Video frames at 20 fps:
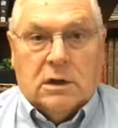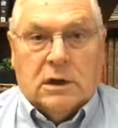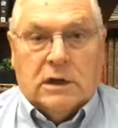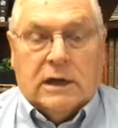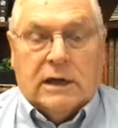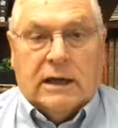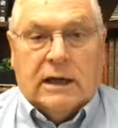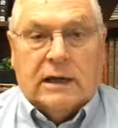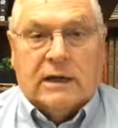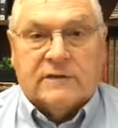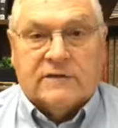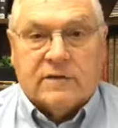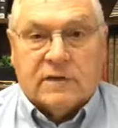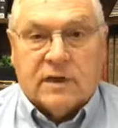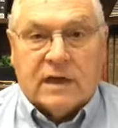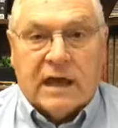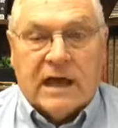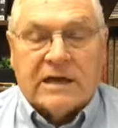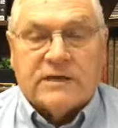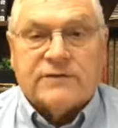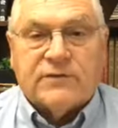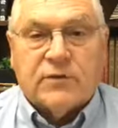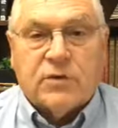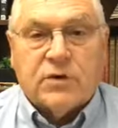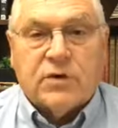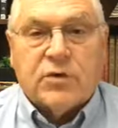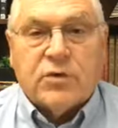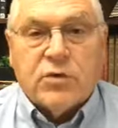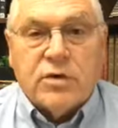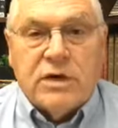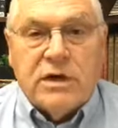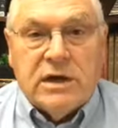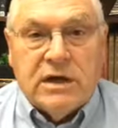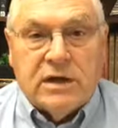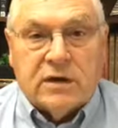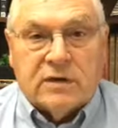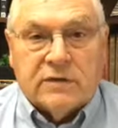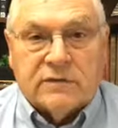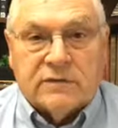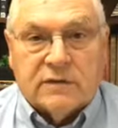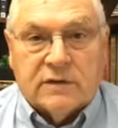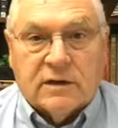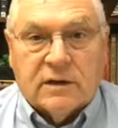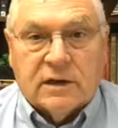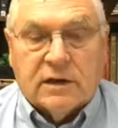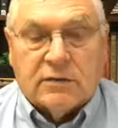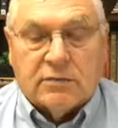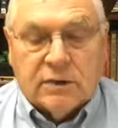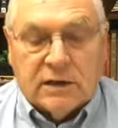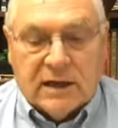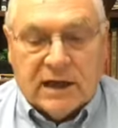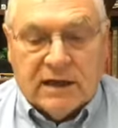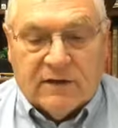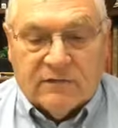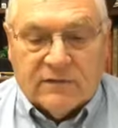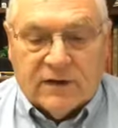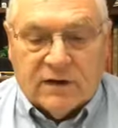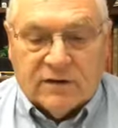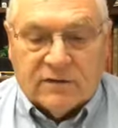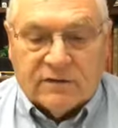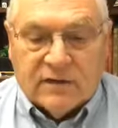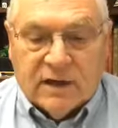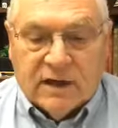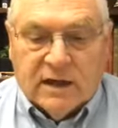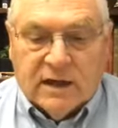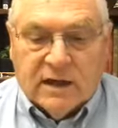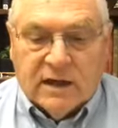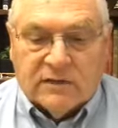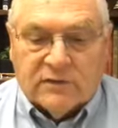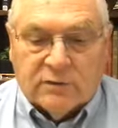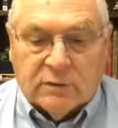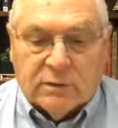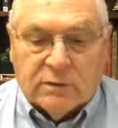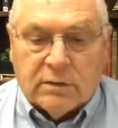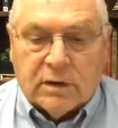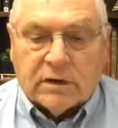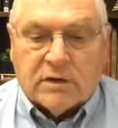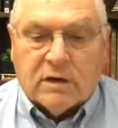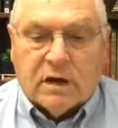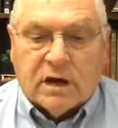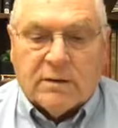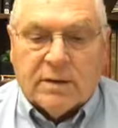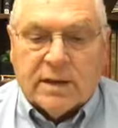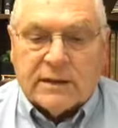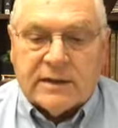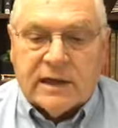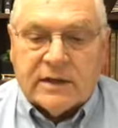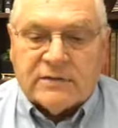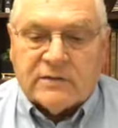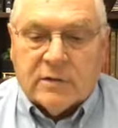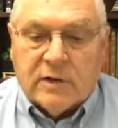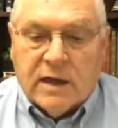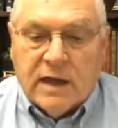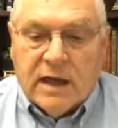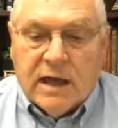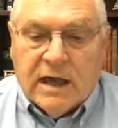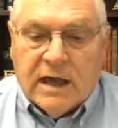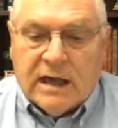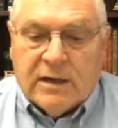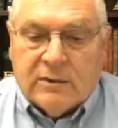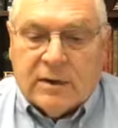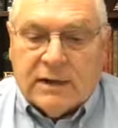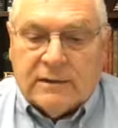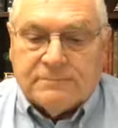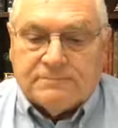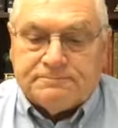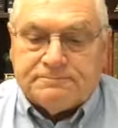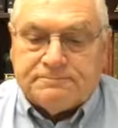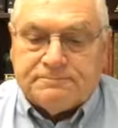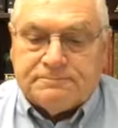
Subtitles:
And it's going to last for 3 years, 3.5 years. And so we want to talk about that. So anyway,